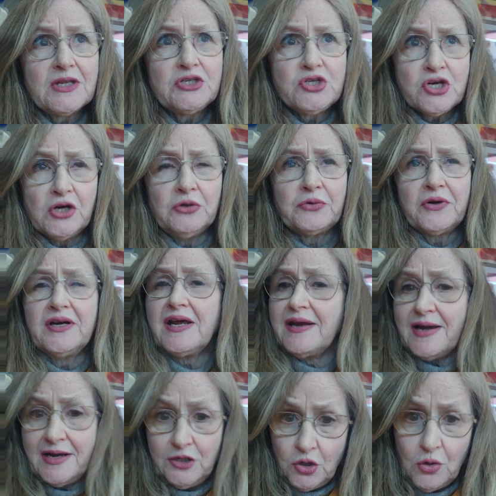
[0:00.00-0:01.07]
children. And
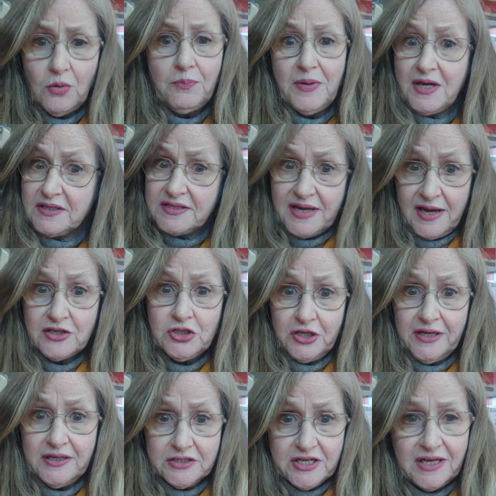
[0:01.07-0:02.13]
I know because I
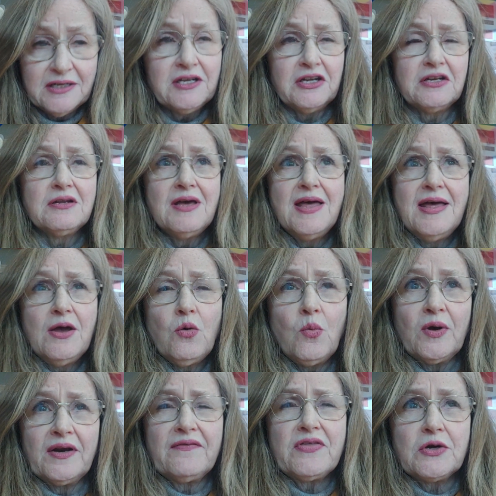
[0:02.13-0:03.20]
actually attended
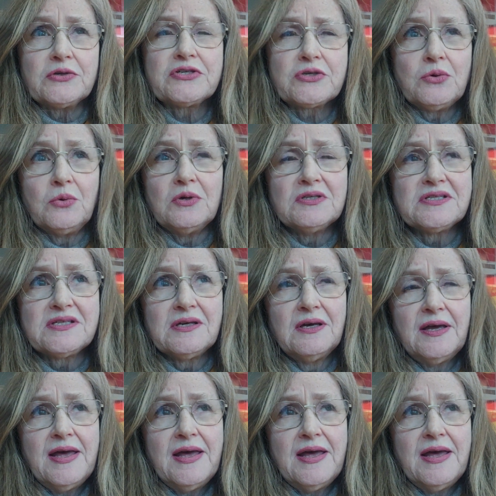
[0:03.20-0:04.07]
one of their schools